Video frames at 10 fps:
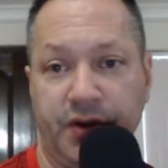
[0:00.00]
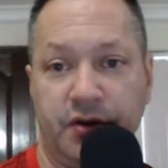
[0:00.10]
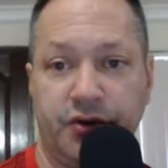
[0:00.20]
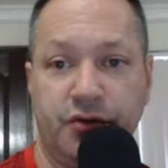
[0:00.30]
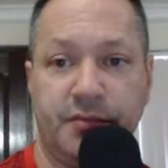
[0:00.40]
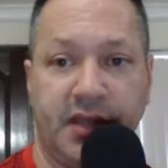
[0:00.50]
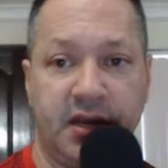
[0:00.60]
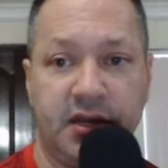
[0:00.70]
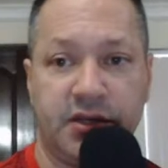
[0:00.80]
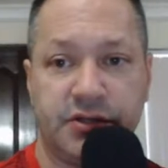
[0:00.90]
it here in
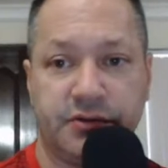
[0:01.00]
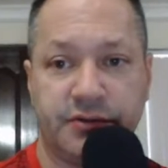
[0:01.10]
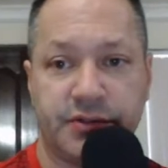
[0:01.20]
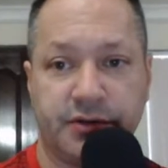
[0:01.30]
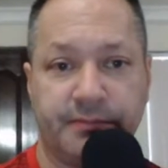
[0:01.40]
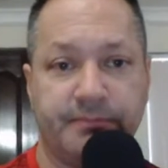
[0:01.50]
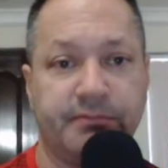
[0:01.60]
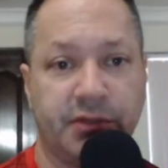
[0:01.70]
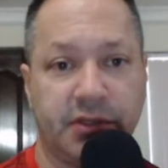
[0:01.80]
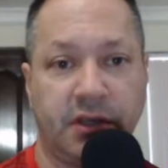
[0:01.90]
Dumaguete, too. So,
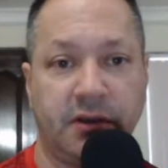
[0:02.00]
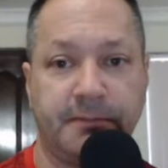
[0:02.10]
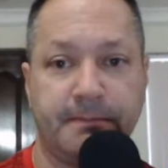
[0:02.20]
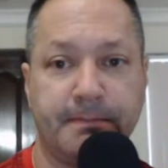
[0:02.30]
yeah.